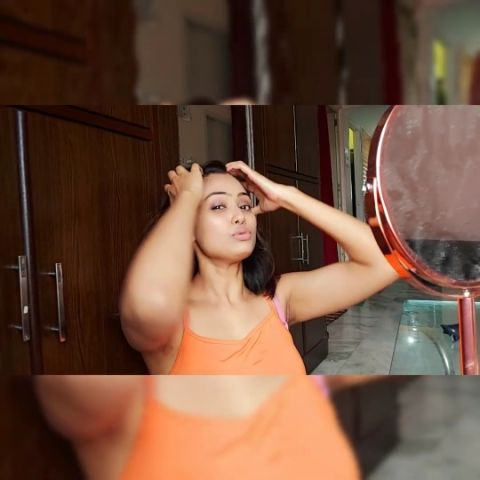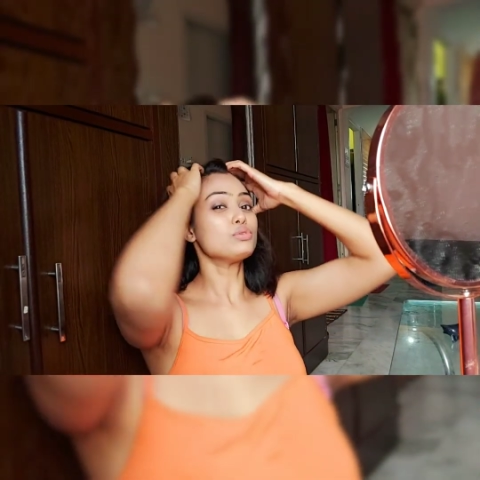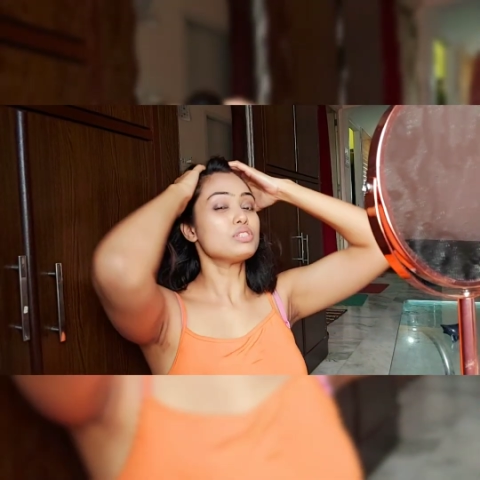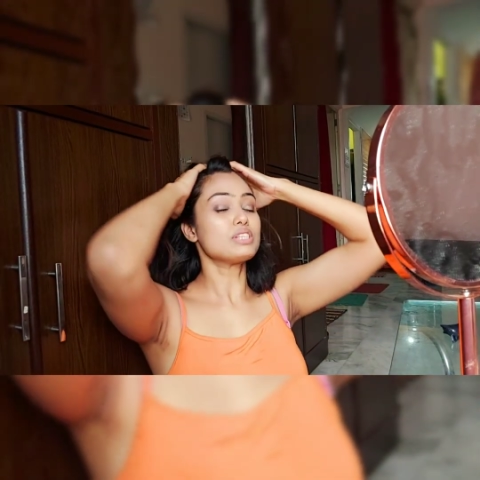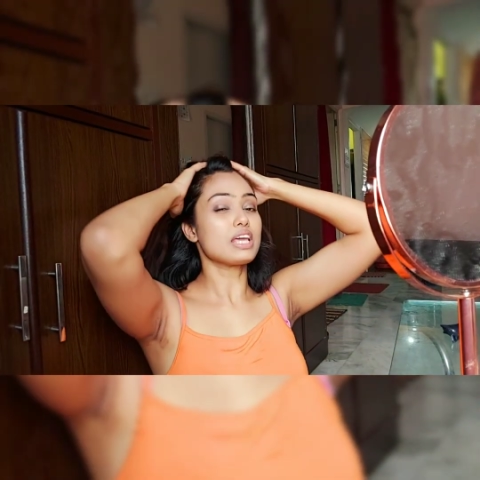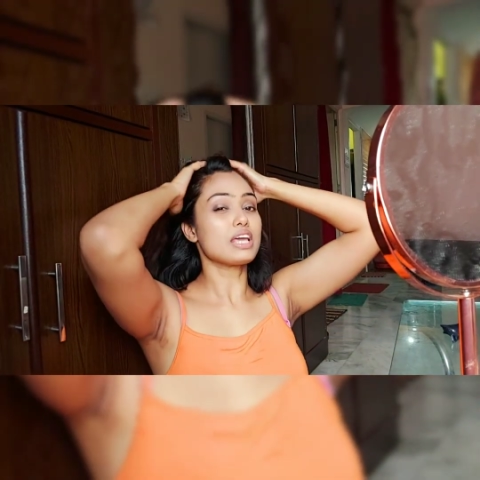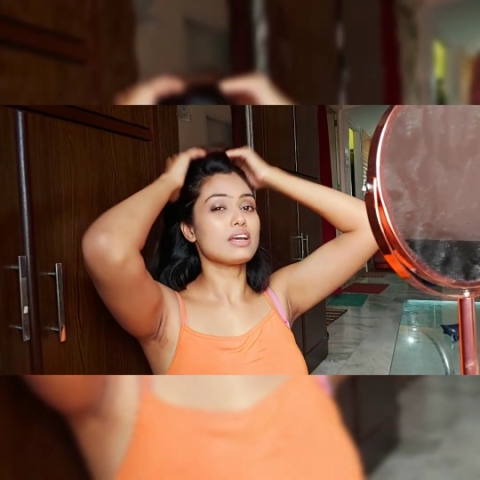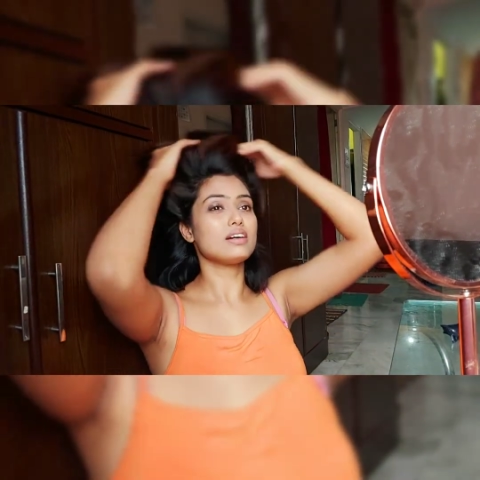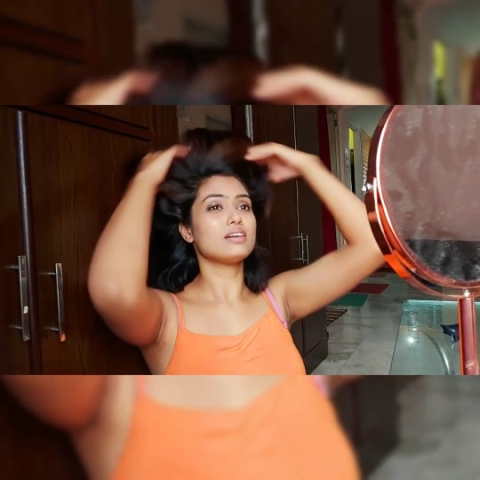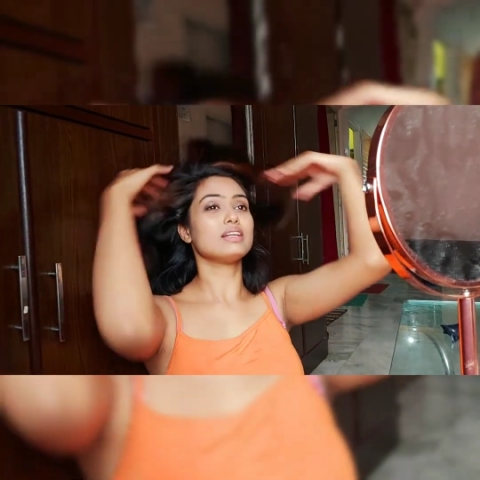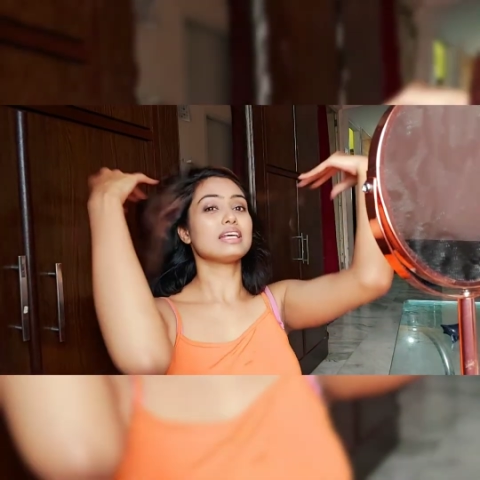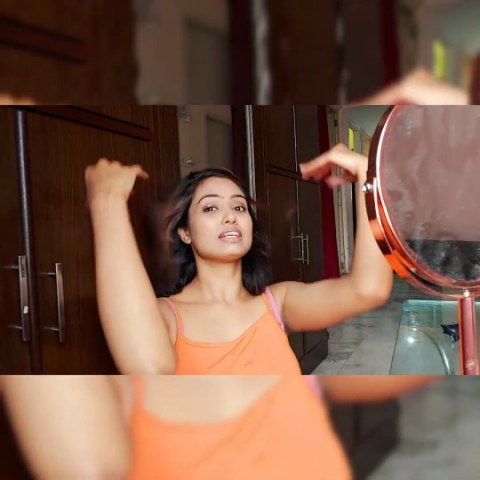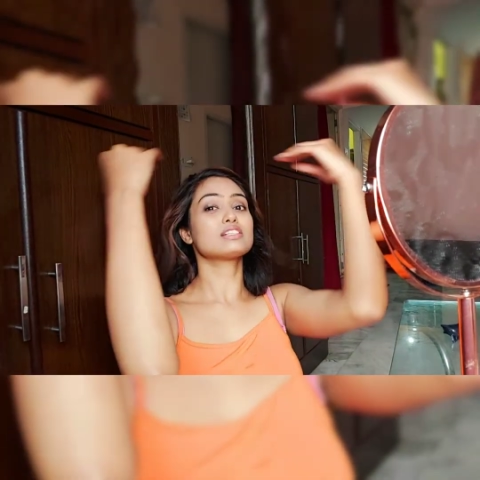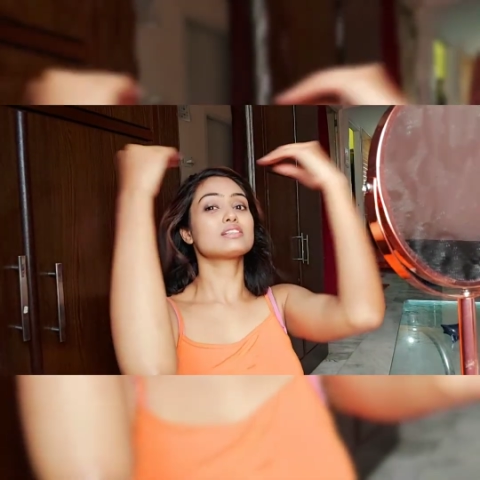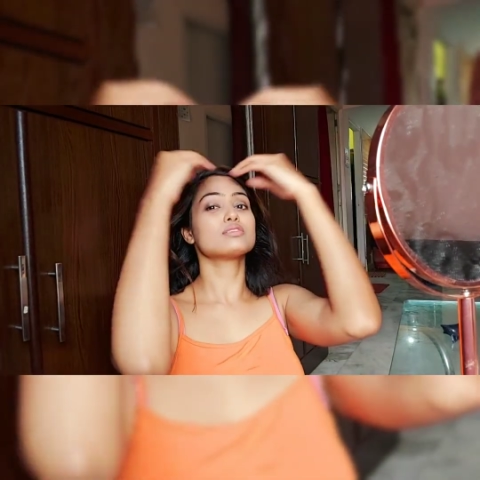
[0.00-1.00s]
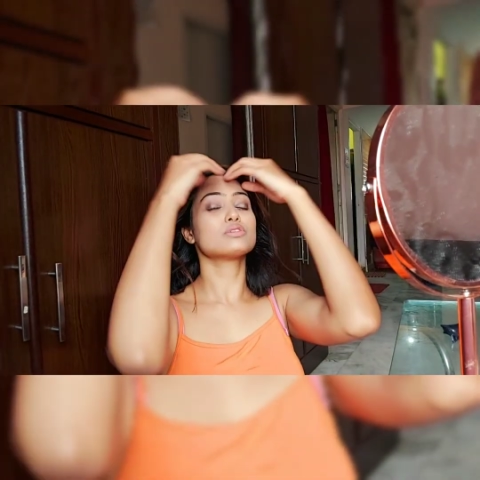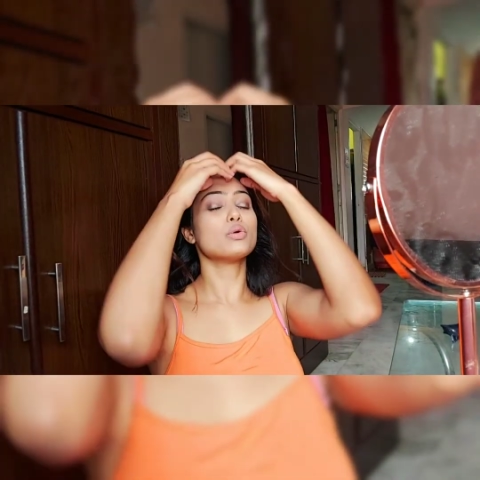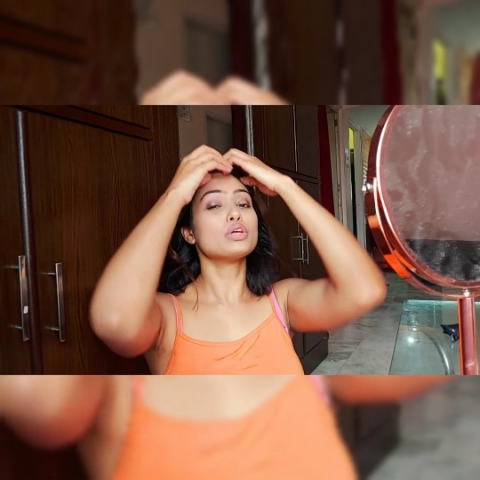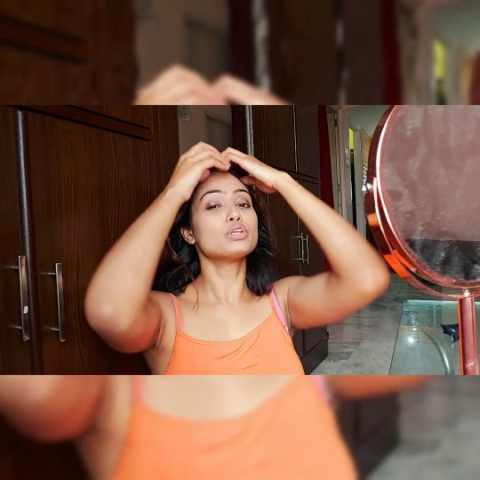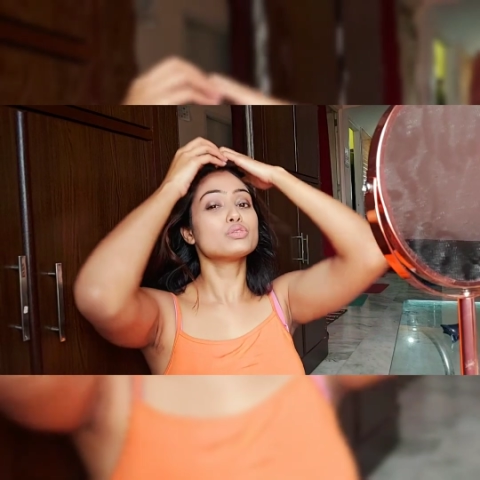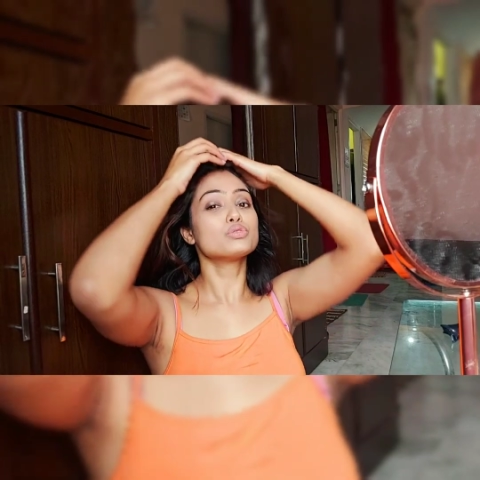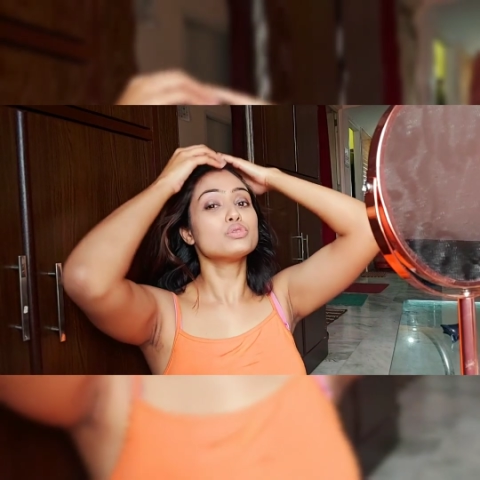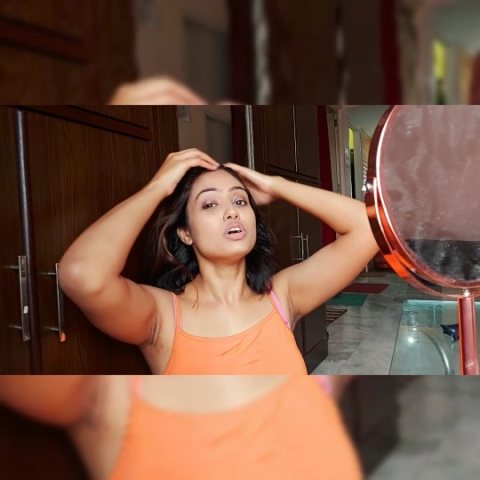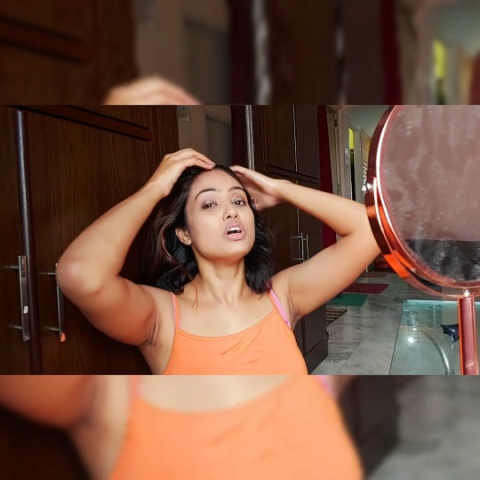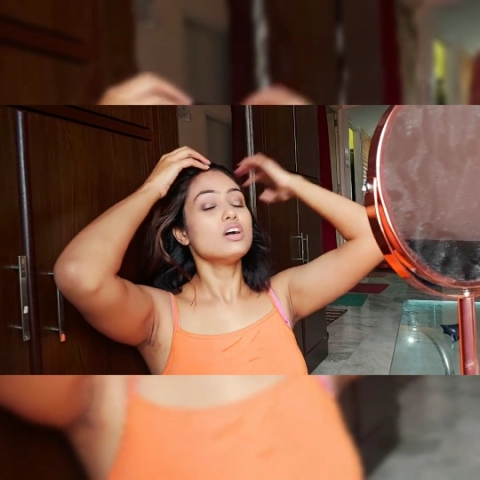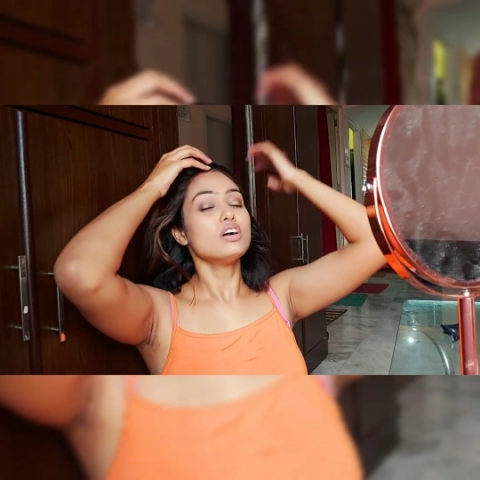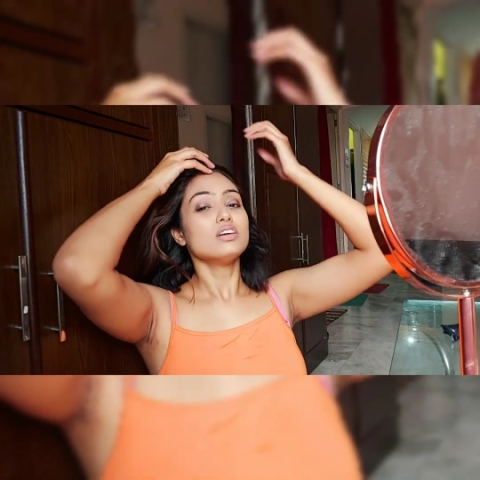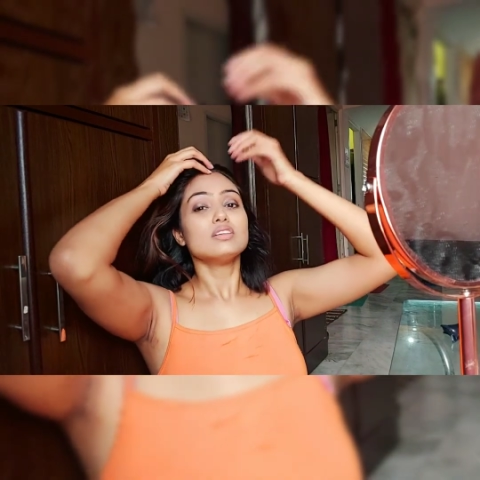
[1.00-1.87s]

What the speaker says: say, like going to,